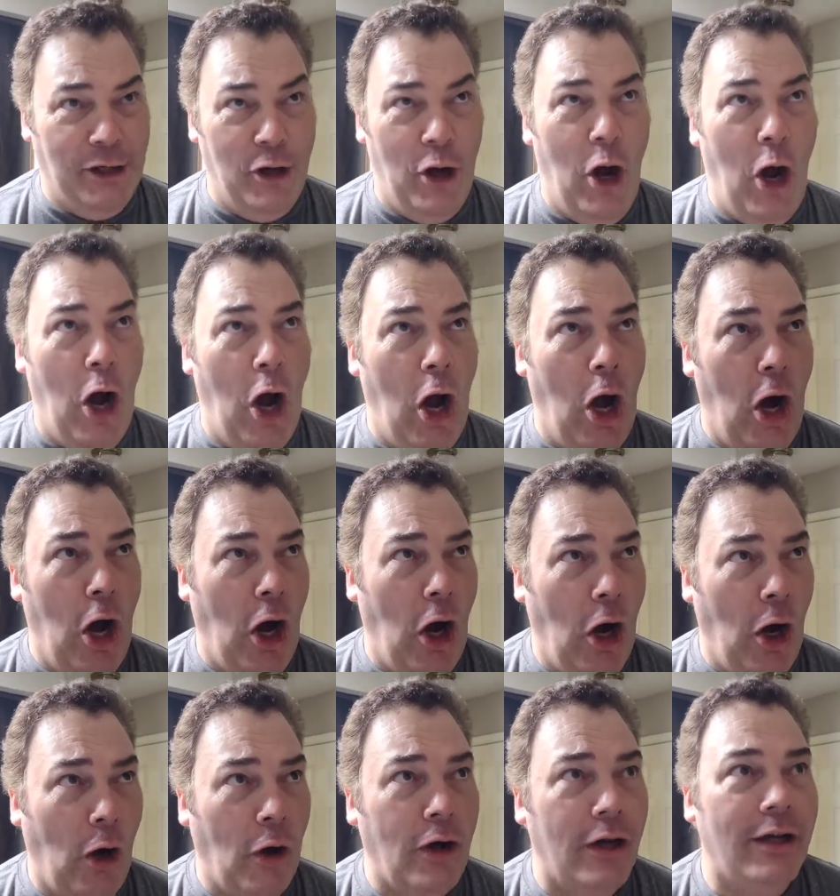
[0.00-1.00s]

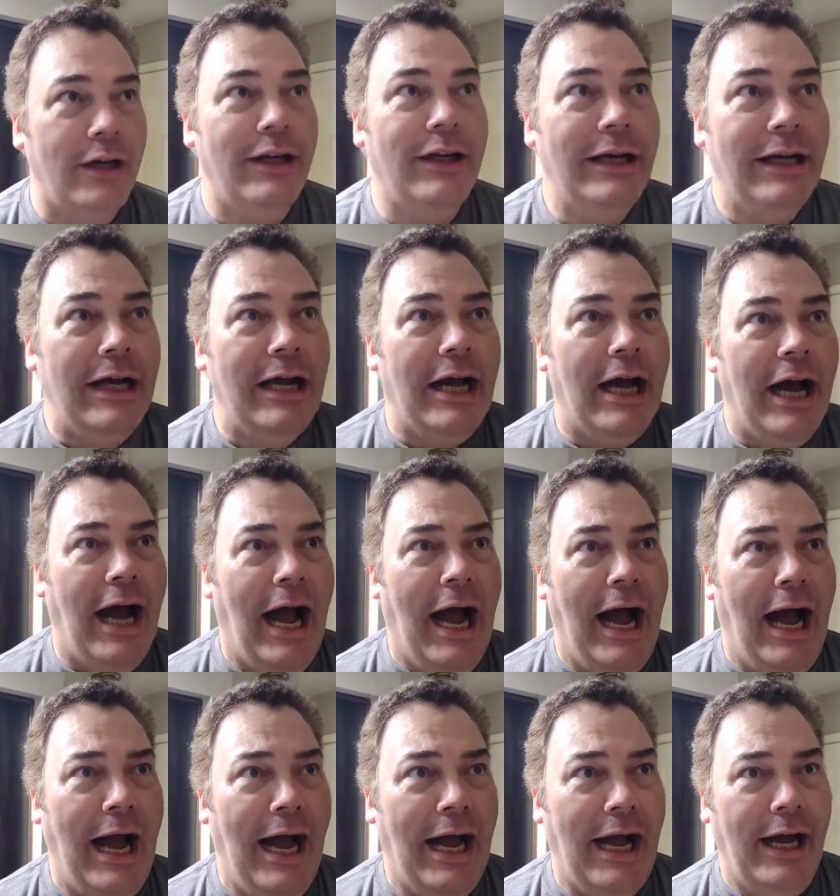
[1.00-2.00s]
know.
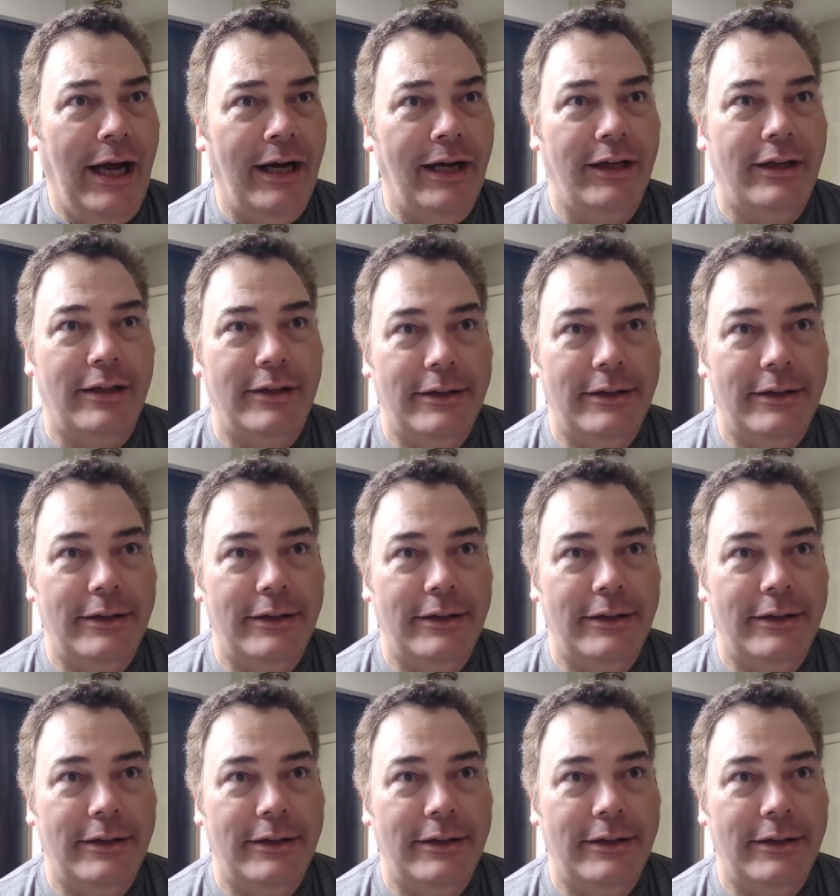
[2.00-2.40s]
Uh,